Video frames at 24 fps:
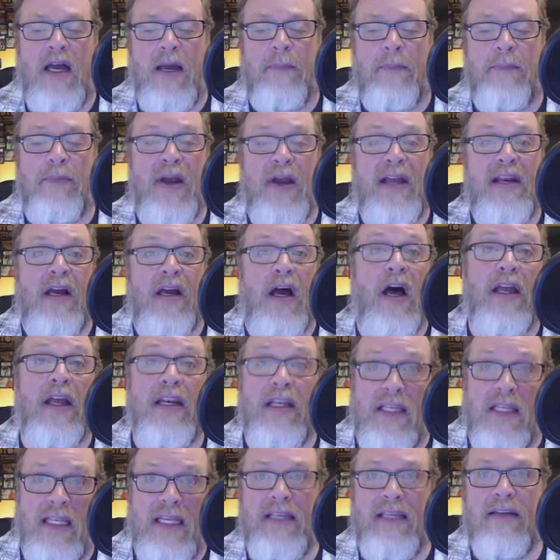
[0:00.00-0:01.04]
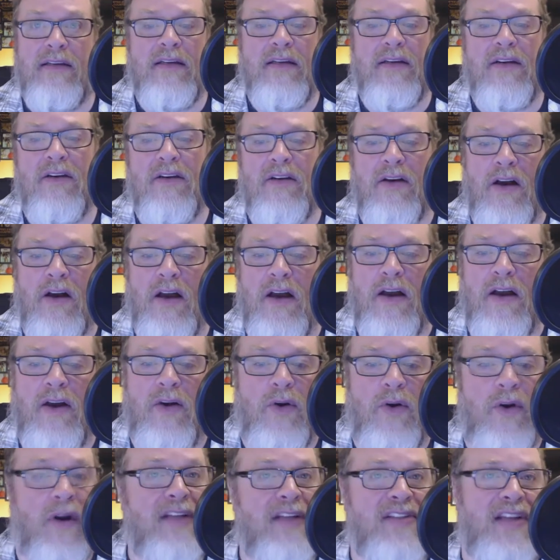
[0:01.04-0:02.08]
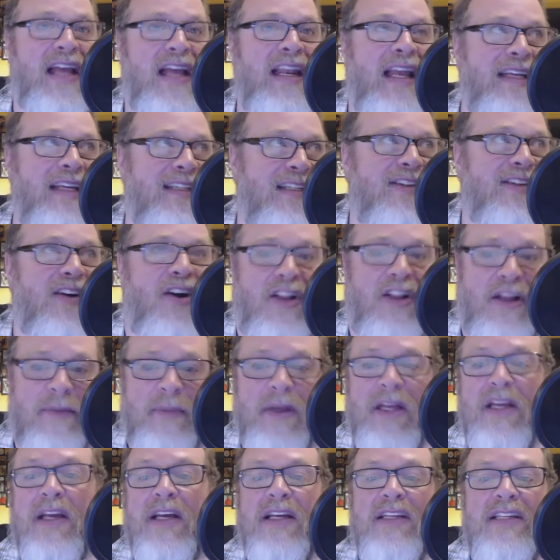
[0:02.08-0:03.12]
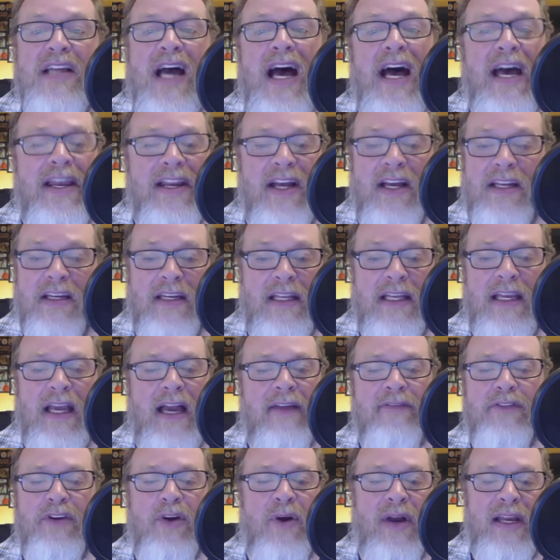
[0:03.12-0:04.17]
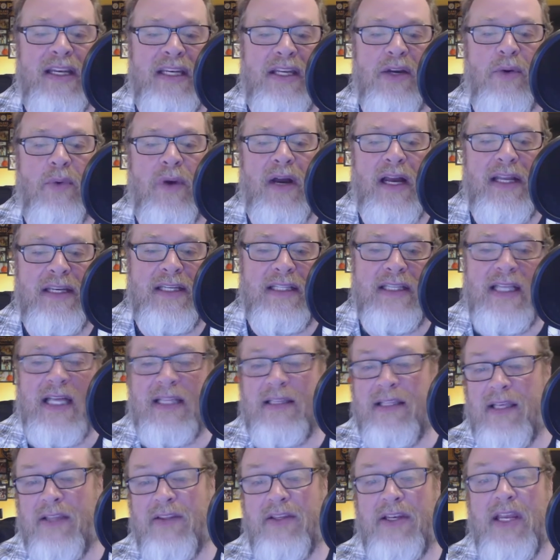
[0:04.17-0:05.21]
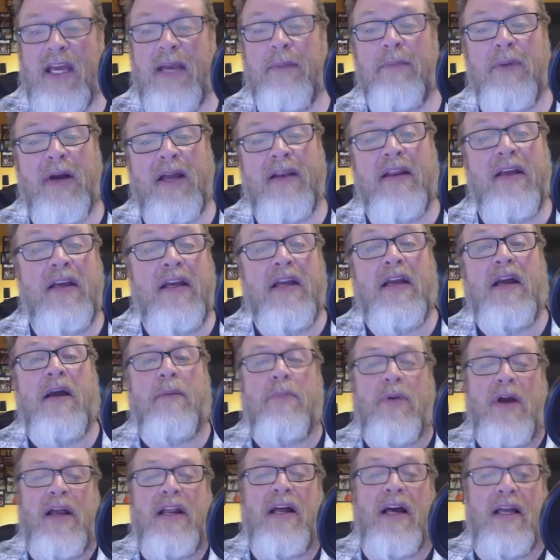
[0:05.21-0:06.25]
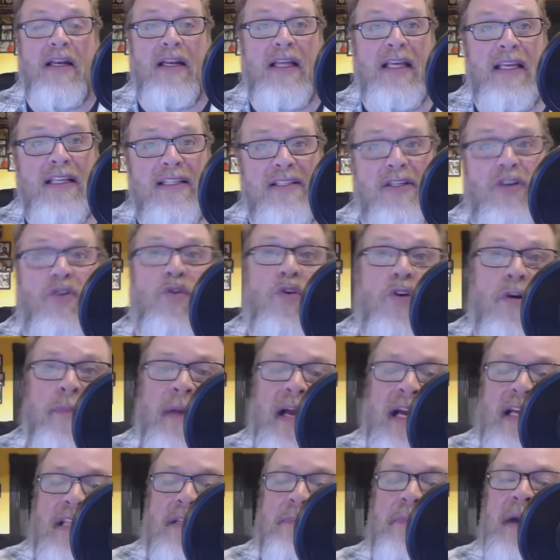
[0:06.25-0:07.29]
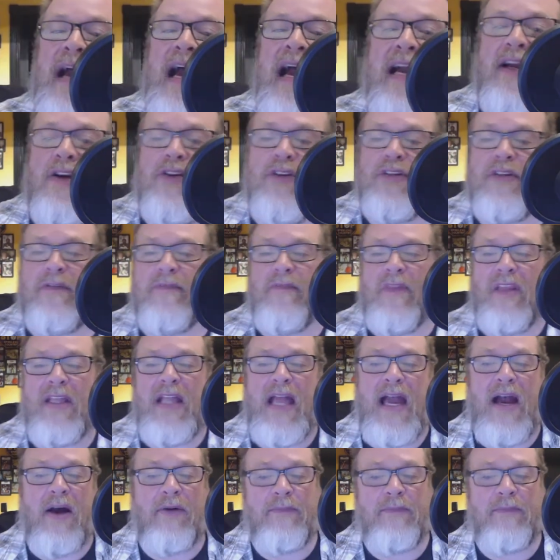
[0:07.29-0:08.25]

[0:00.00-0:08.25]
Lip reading: Brett Hundley, or as I like to call him, Todd Hundley. I have no idea why I did that the other day. But Brett Hundley is the quarterback of the Packers.